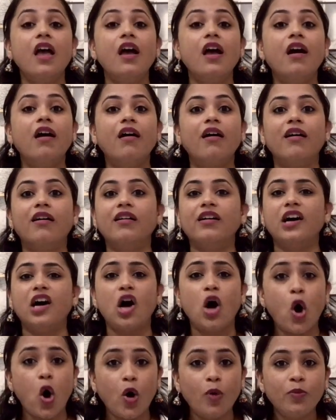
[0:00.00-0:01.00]
a
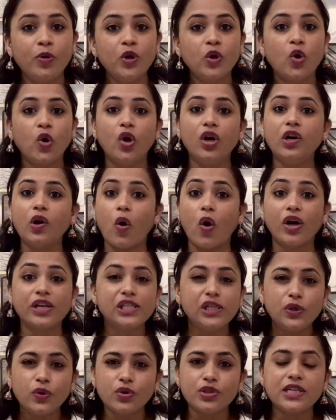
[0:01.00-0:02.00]
hormone called
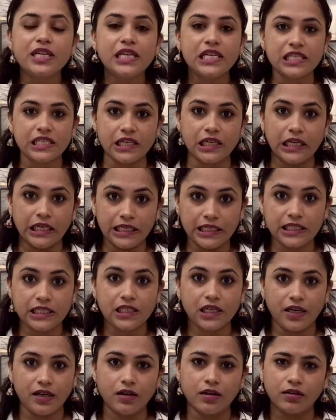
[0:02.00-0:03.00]
oxytocin is released
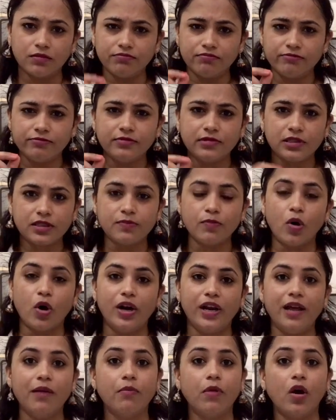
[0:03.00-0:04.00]
in a small
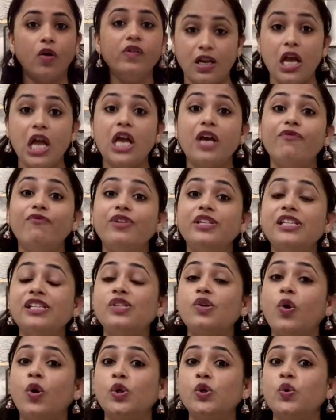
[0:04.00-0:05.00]
amount, which is
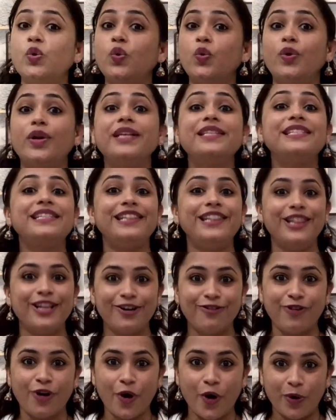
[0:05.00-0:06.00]
also known as love
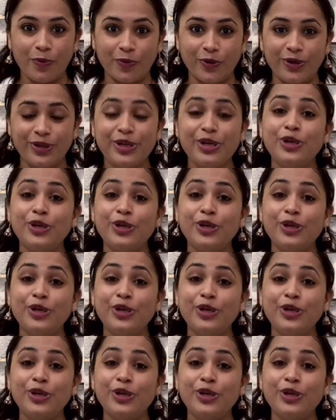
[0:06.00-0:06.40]
hormone.